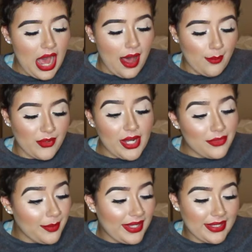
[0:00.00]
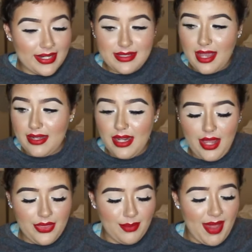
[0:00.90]
Right off the bat, like I said,
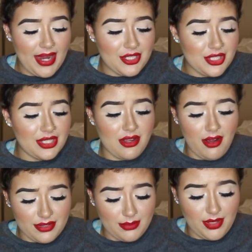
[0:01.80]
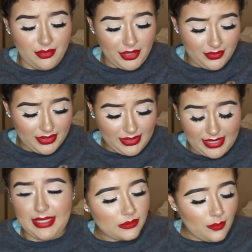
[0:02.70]
the packaging is awesome. I really
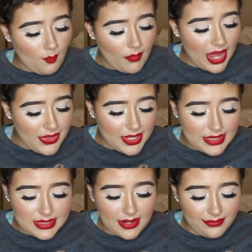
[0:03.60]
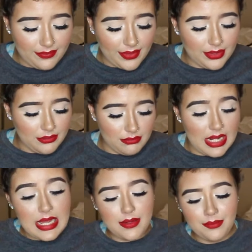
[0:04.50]
like it. I think it's definitely very
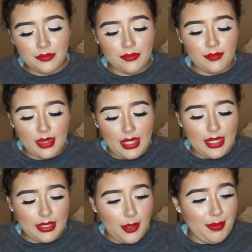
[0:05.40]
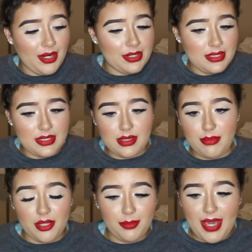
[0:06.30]
unique in comparison to some
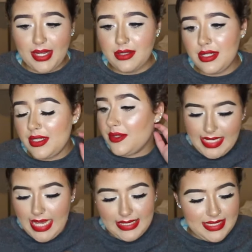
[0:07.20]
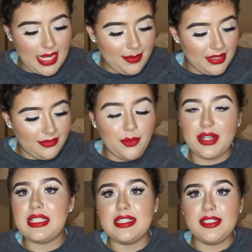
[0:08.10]
other packages. Yes, I mean, of
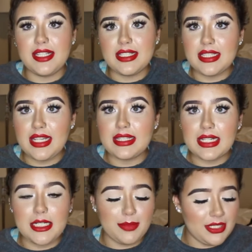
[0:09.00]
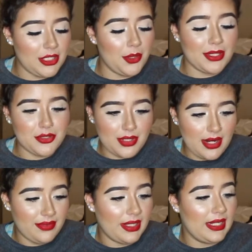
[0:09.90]
course it's Disney. It's gonna be,
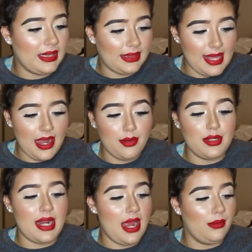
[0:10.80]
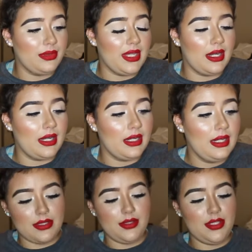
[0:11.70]
extravagant, loud, and out there.
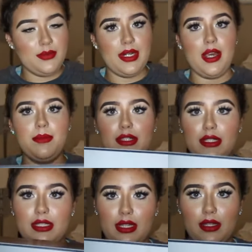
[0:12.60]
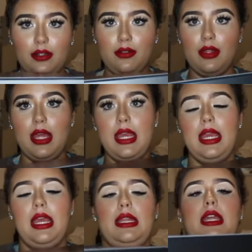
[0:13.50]
So this is what it comes in. It's a little,
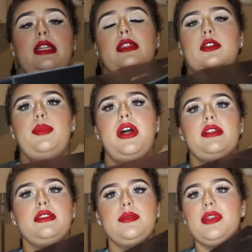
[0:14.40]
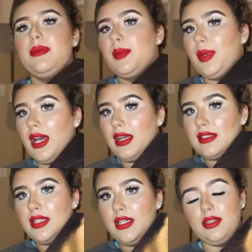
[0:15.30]
not a little box. It's a pretty big
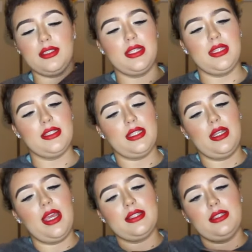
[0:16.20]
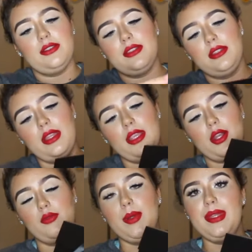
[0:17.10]
box. Looks like this, and it has a little,
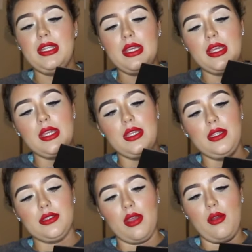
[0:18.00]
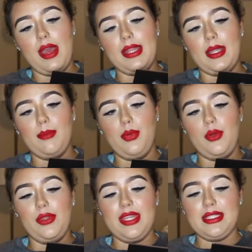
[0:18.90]
ribbon. So I'll go ahead and
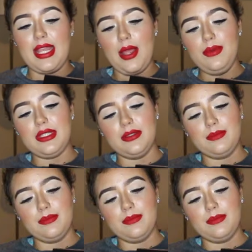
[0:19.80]
pull this out.